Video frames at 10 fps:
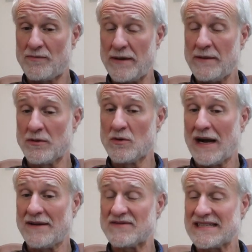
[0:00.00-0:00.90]
people who
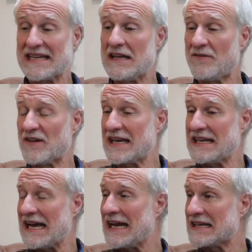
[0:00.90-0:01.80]
have
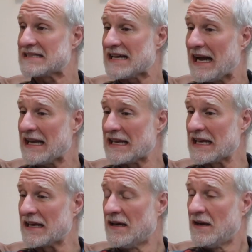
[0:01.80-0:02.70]
significant
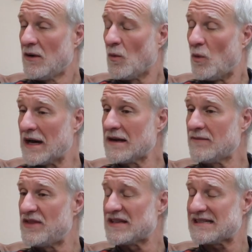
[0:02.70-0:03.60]
anxiety, one
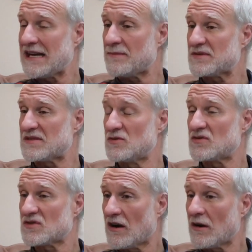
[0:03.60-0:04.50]
of the steps to
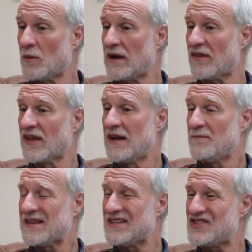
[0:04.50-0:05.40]
start with
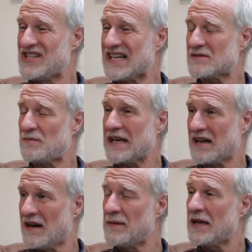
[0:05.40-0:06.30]
is just
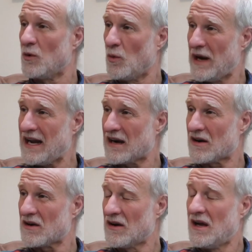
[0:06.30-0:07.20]
becoming
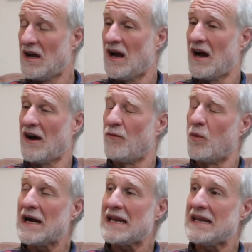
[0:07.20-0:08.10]
aware of
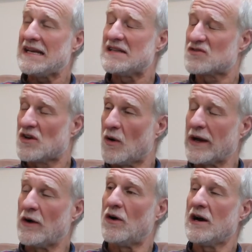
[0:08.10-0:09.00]
what is
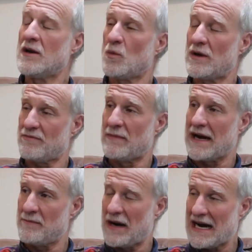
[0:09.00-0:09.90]
going on with
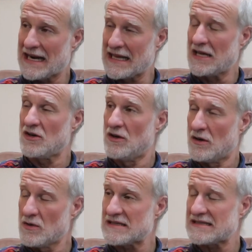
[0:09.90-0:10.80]
my body,
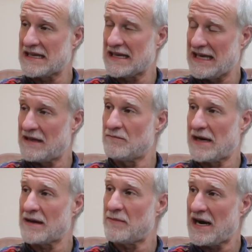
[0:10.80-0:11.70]
noticing in
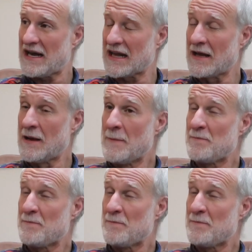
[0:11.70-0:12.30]
my body,